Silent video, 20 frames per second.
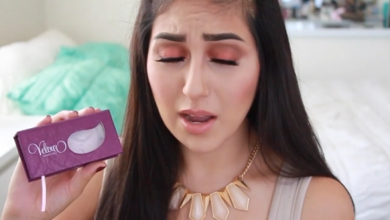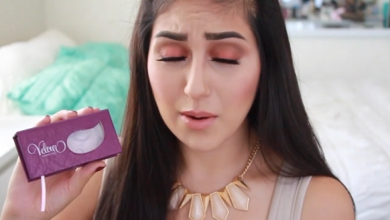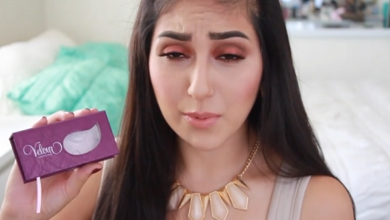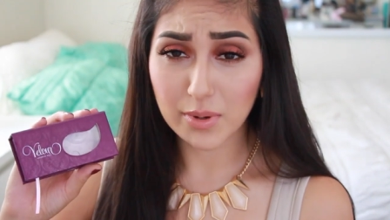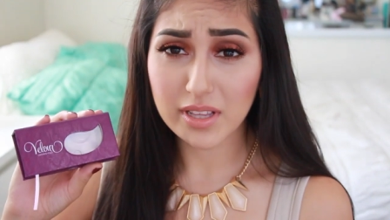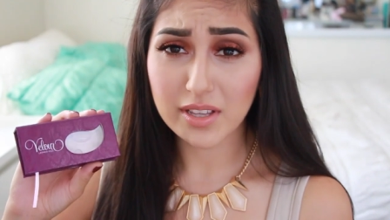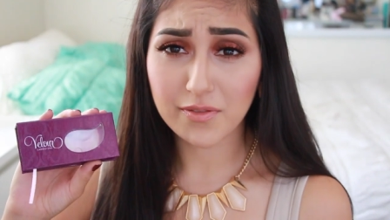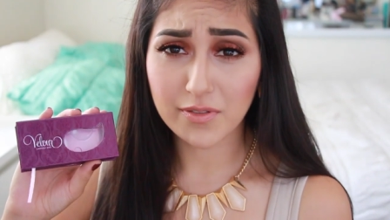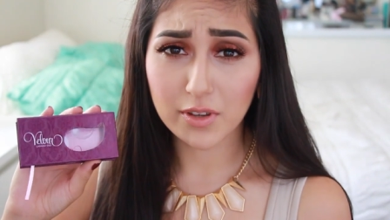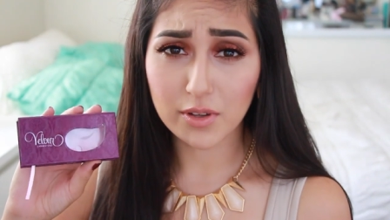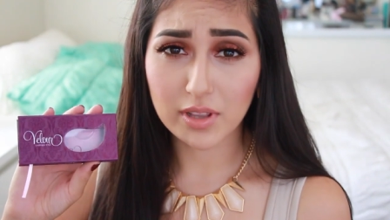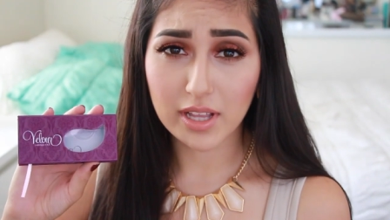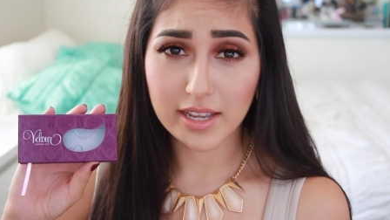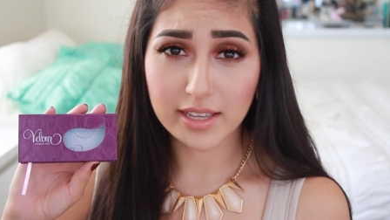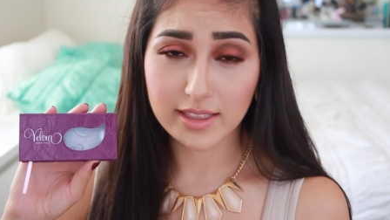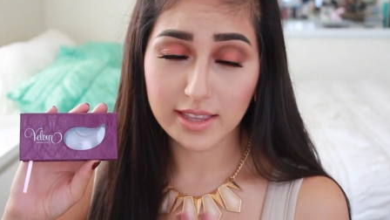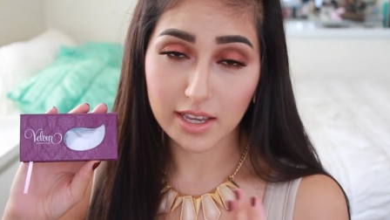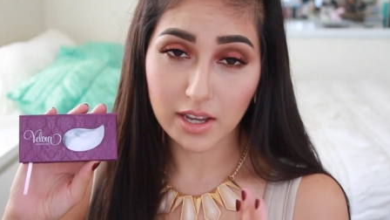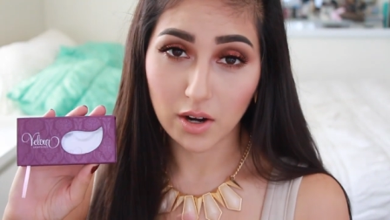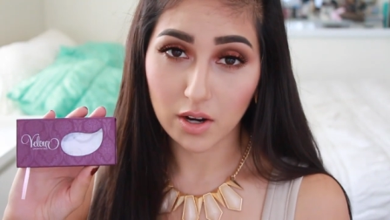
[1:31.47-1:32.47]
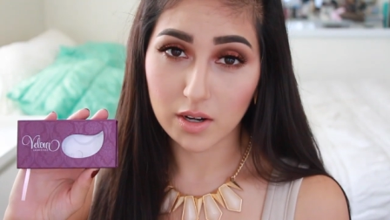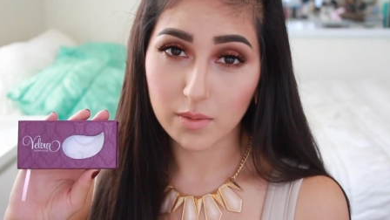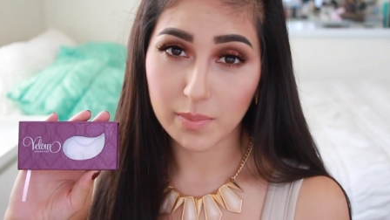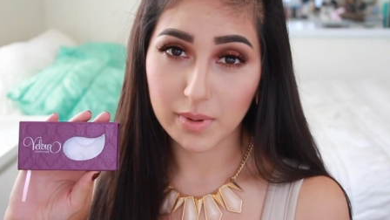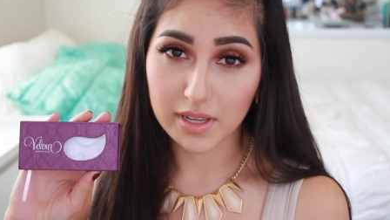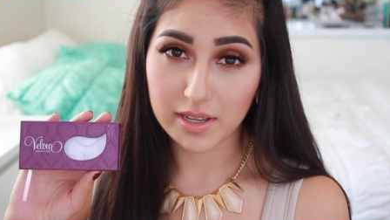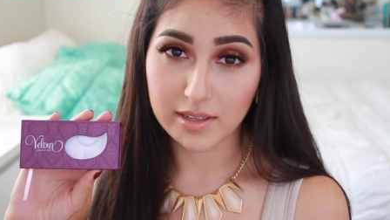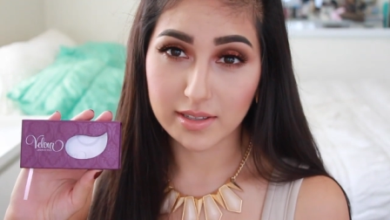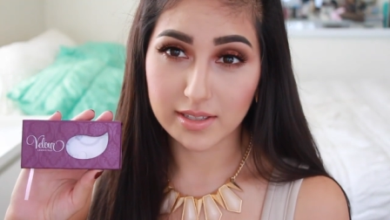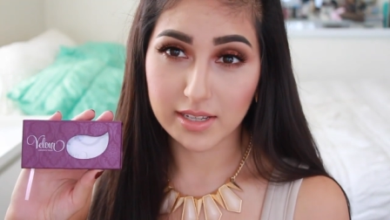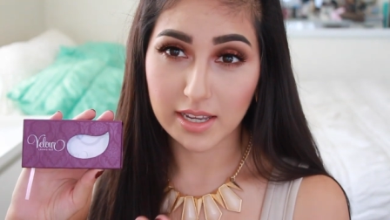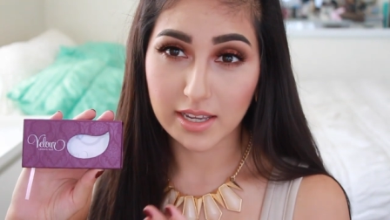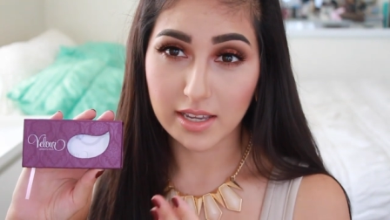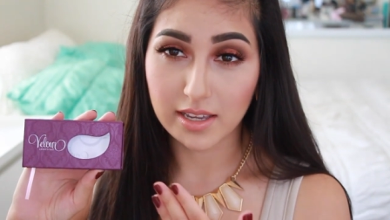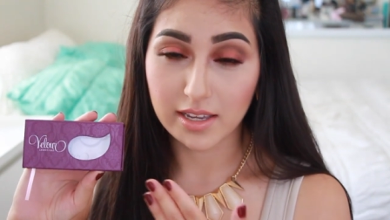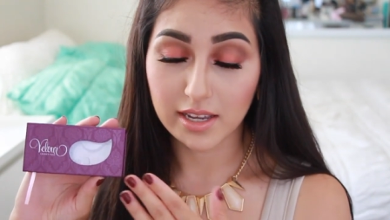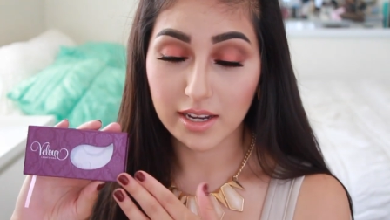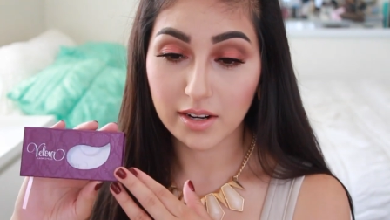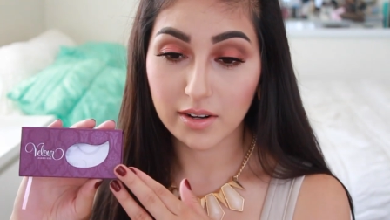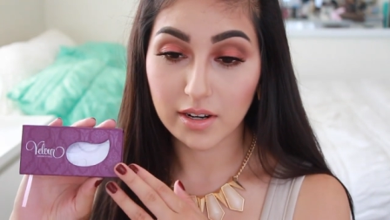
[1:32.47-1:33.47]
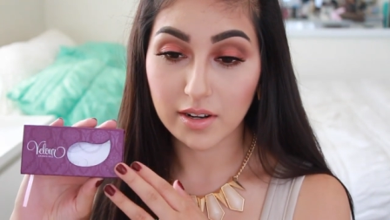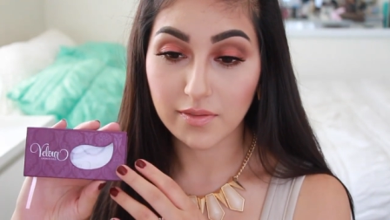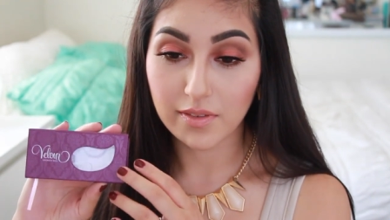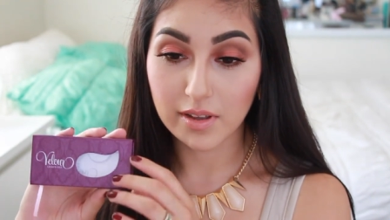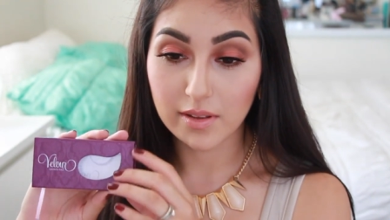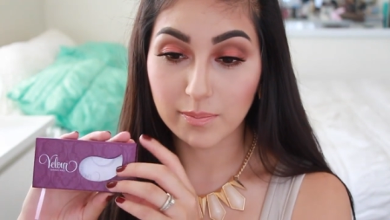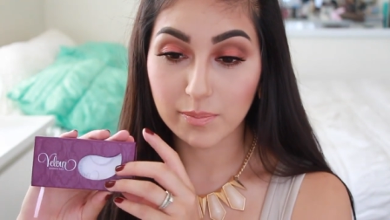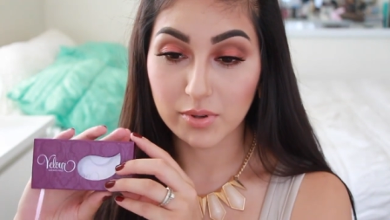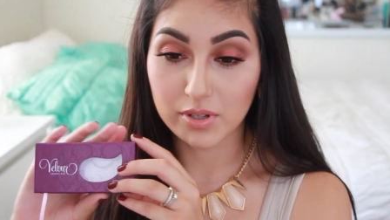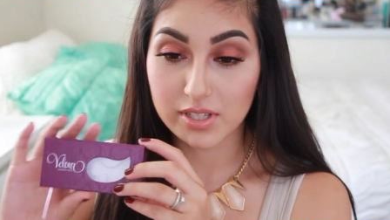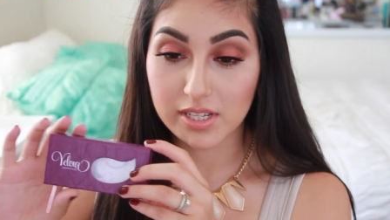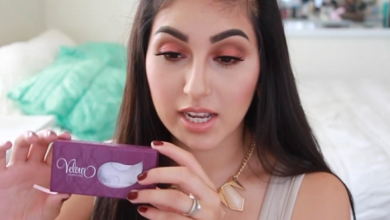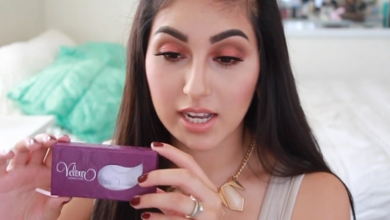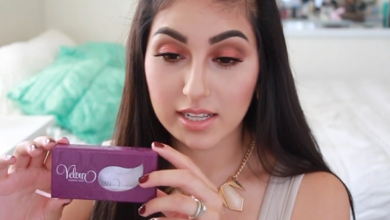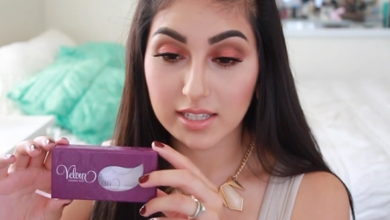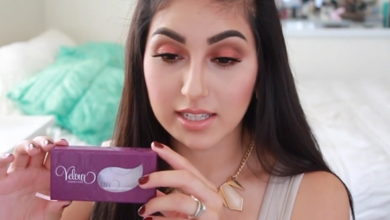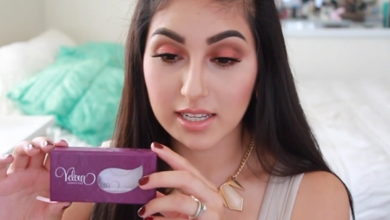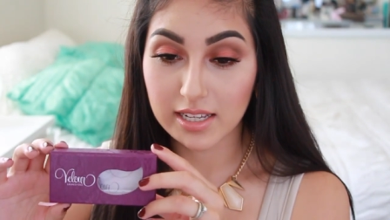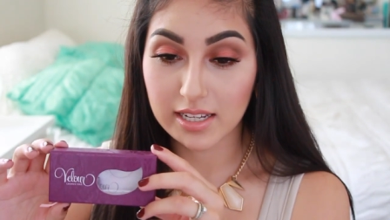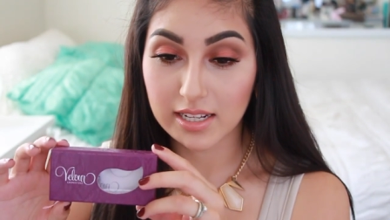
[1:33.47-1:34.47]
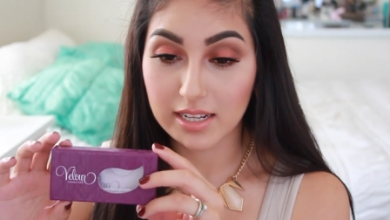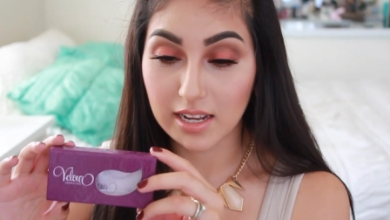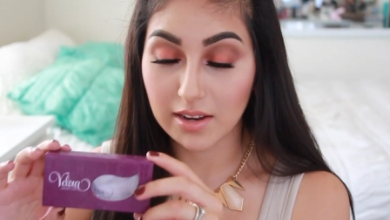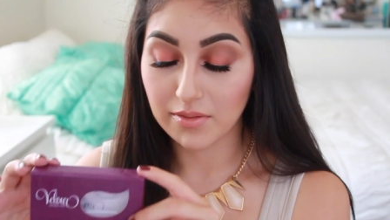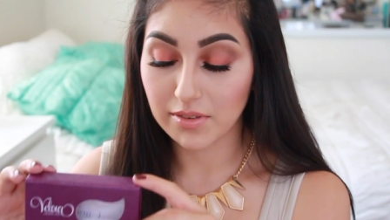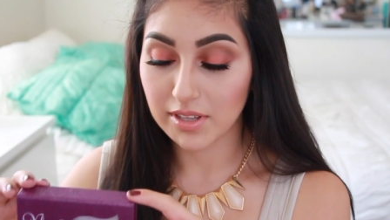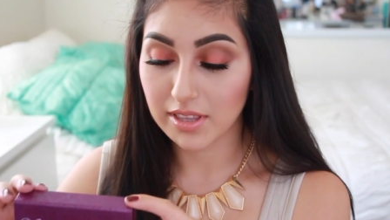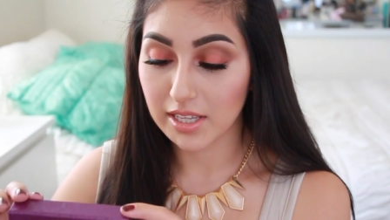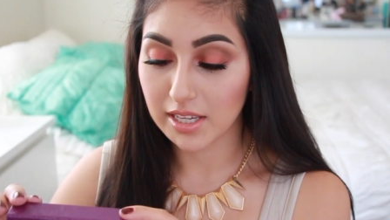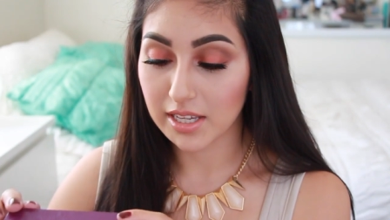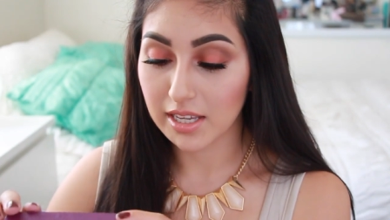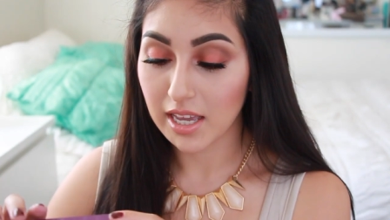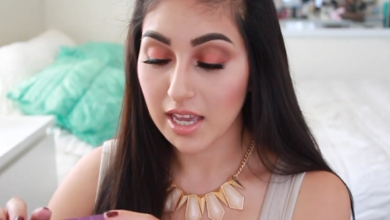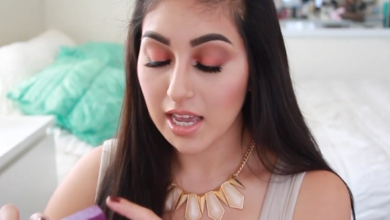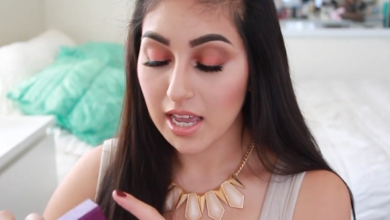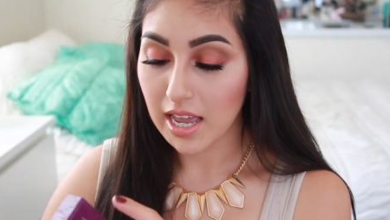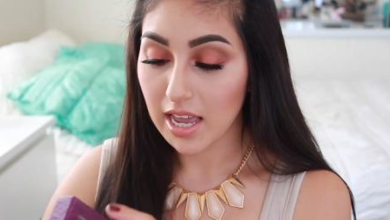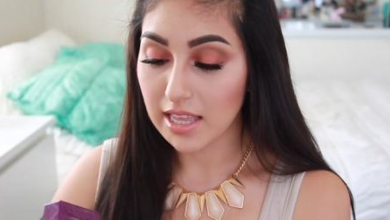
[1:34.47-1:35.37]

I really feel like they are being taken care of and protected and everything,